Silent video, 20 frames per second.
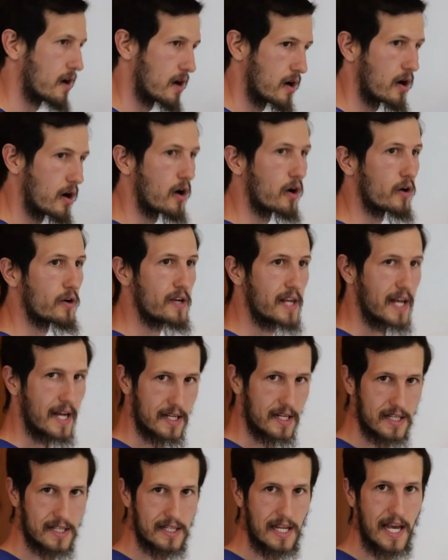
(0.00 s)
our next
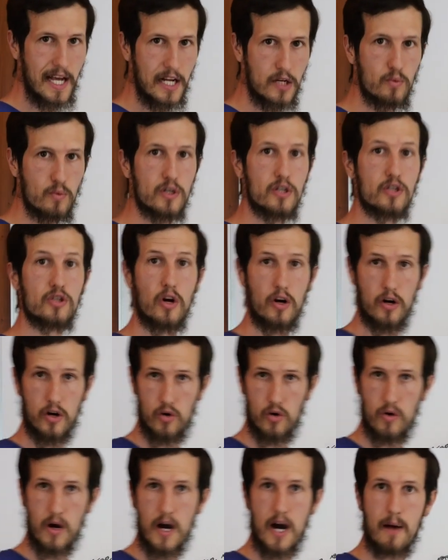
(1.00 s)
stage, which is our
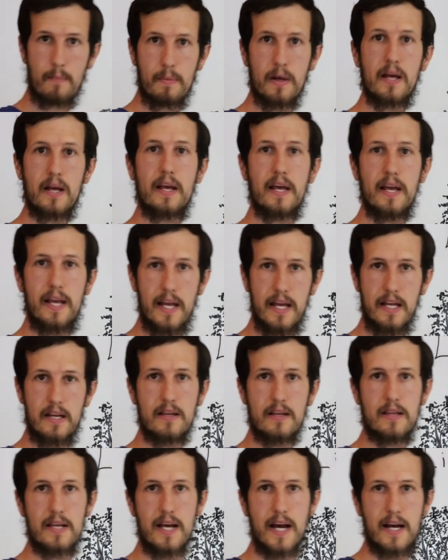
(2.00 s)
crop, into
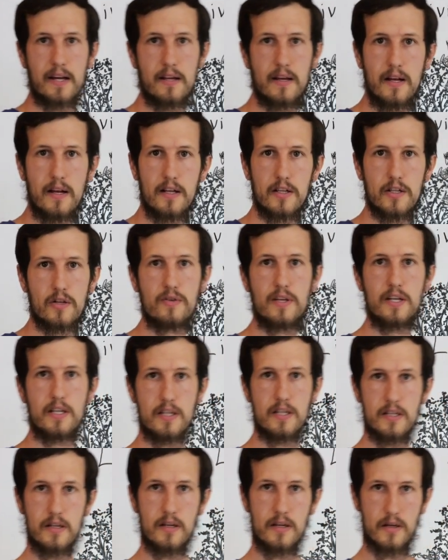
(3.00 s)
that. So this
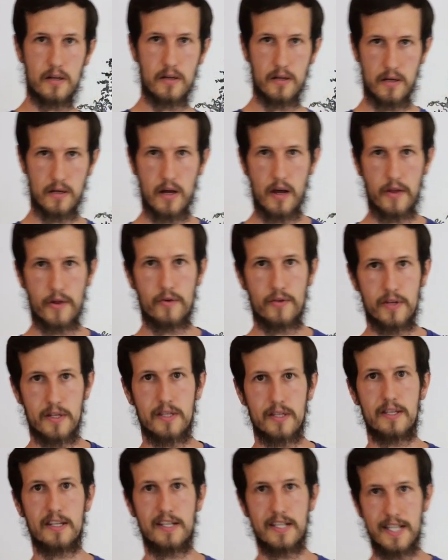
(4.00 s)
is
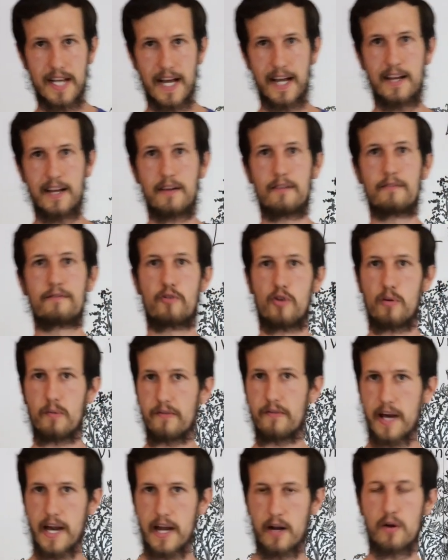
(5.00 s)
the second form of
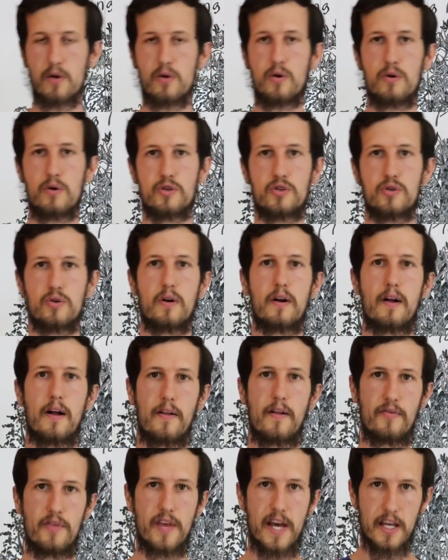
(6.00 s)
agriculture
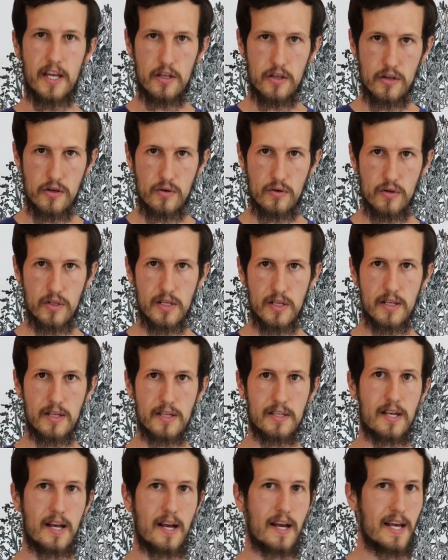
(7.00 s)
that
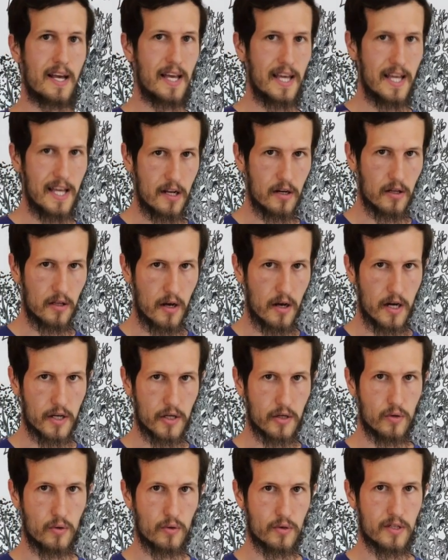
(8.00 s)
uses
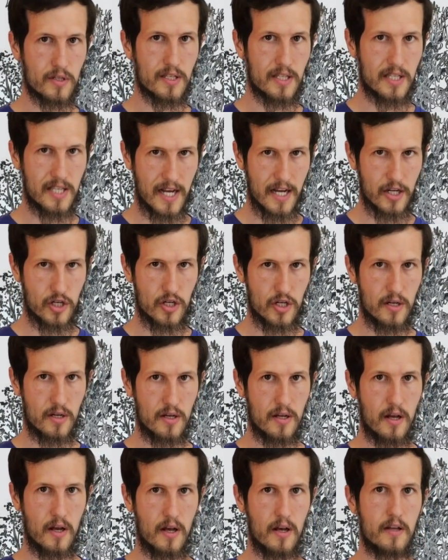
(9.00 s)
ecological
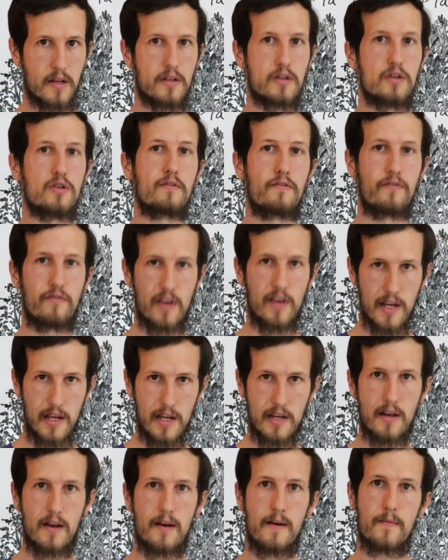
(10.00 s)
succession to
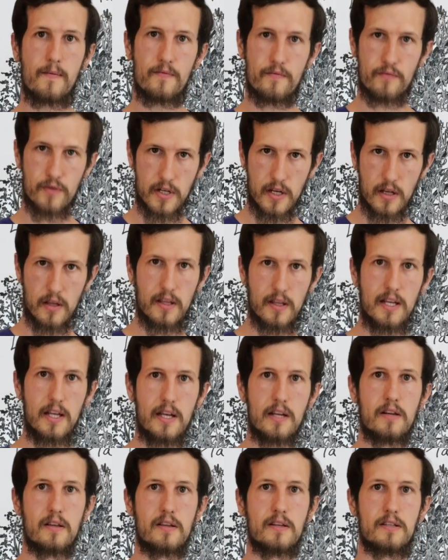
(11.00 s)
feed fertility
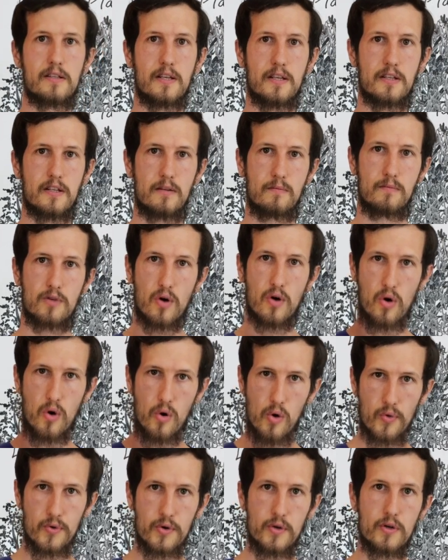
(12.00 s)
into the system, to
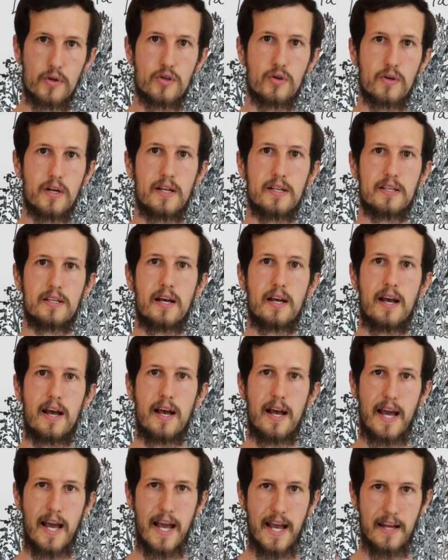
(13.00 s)
hold nutrients,
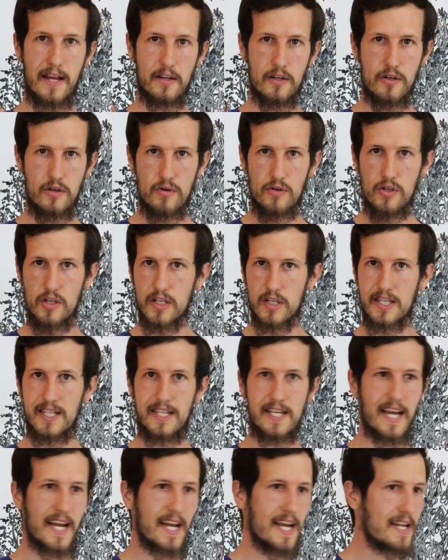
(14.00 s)
and to just
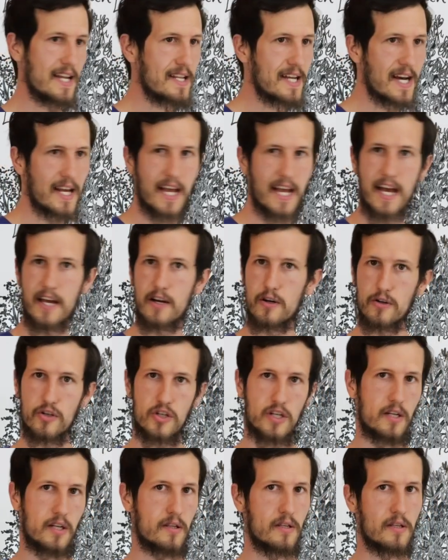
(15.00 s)
gain that
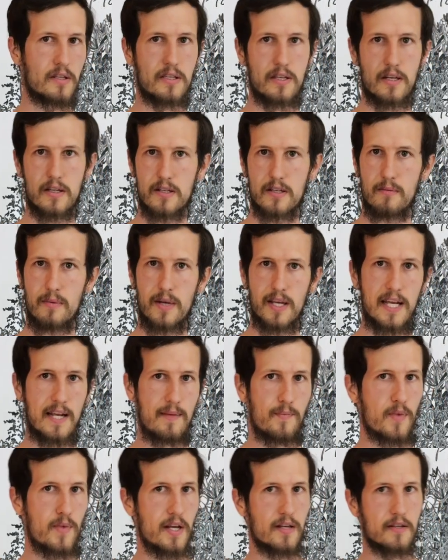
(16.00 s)
energy in the system and
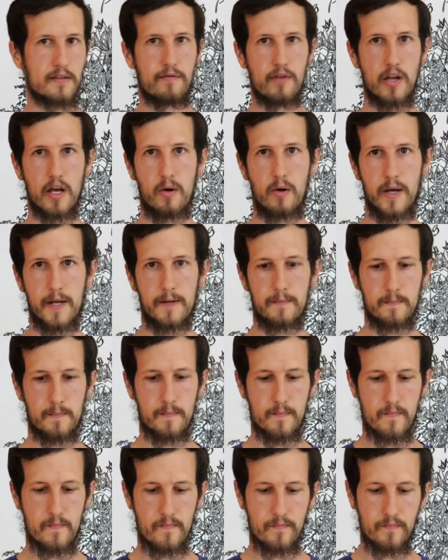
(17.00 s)
keep things flowing.
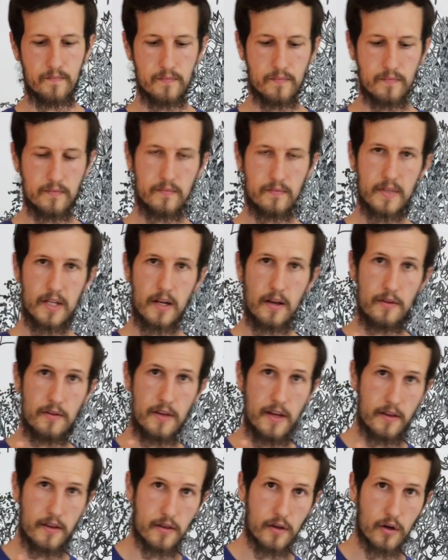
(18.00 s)
The
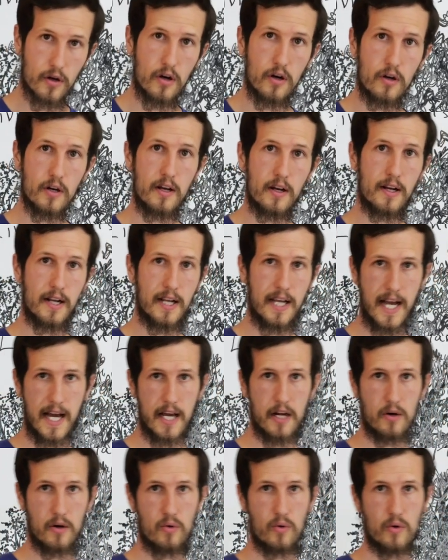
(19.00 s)
third
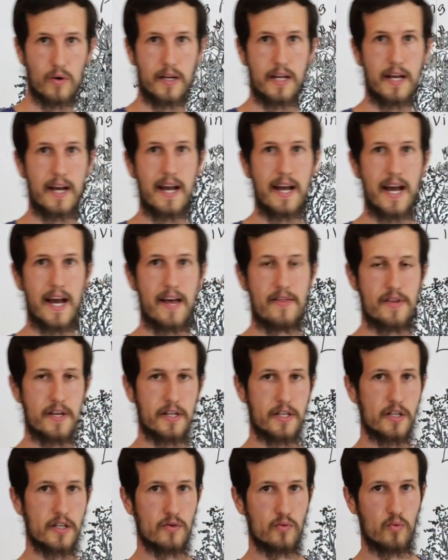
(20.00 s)
category, and this
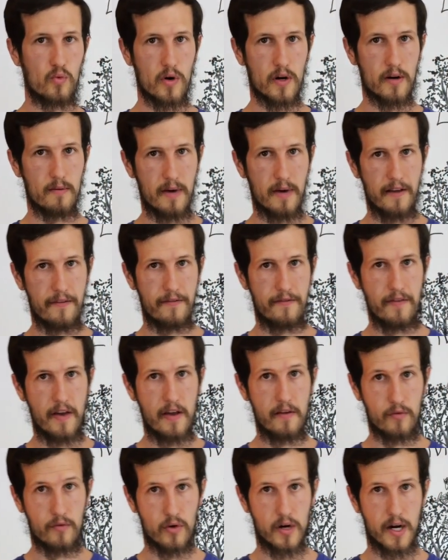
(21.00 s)
is one of my
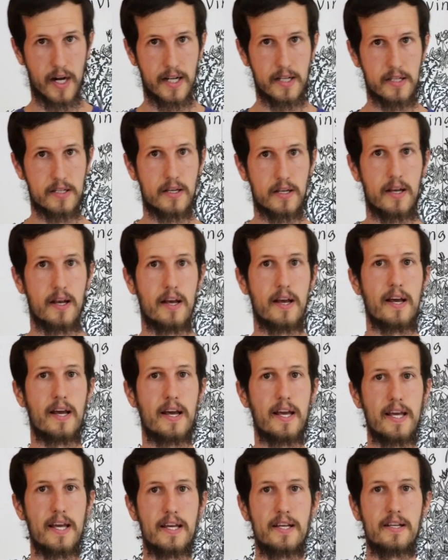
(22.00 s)
favorites,
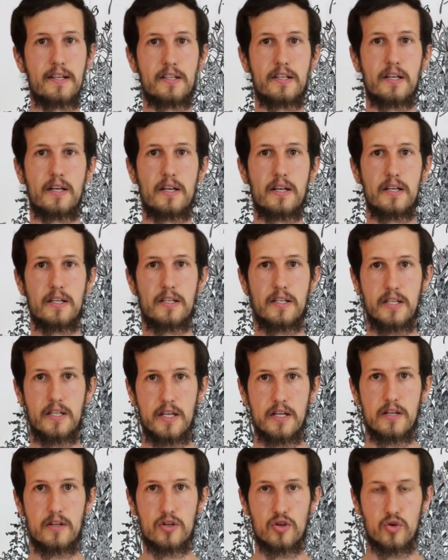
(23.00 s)
is
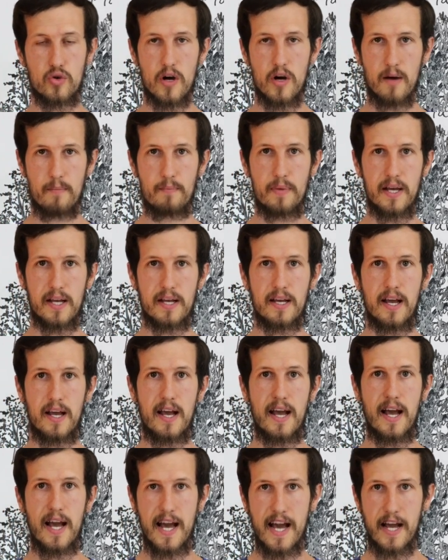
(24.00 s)
syntropic
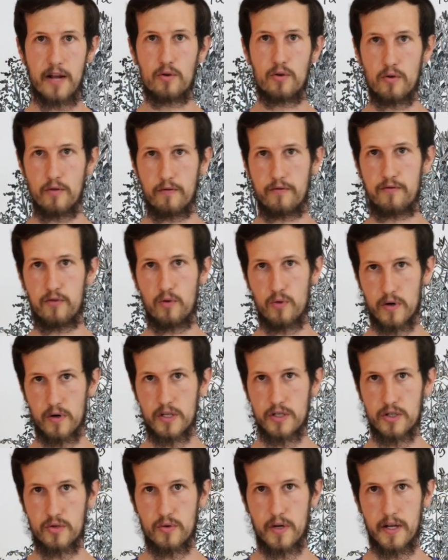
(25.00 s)

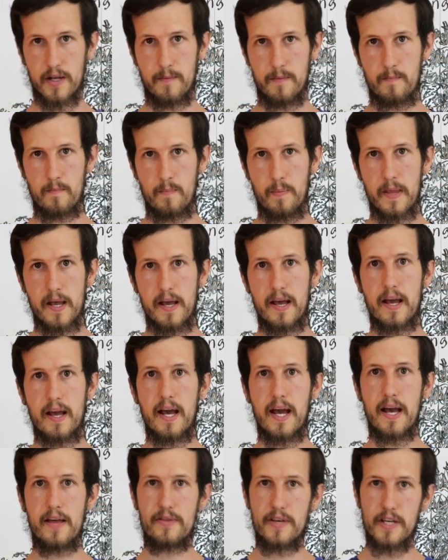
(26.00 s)
agroforestry.
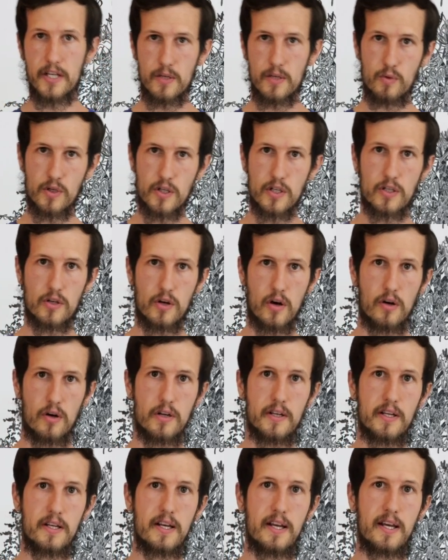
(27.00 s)
And this was
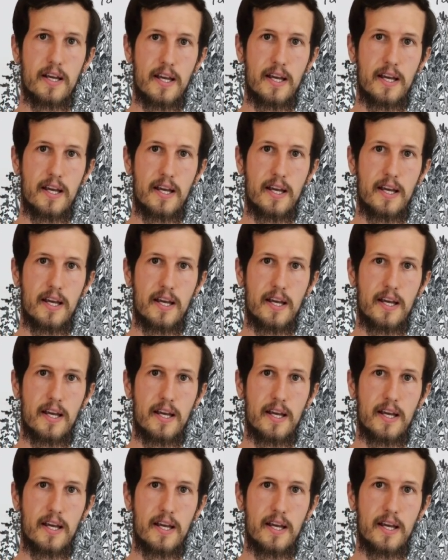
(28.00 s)
started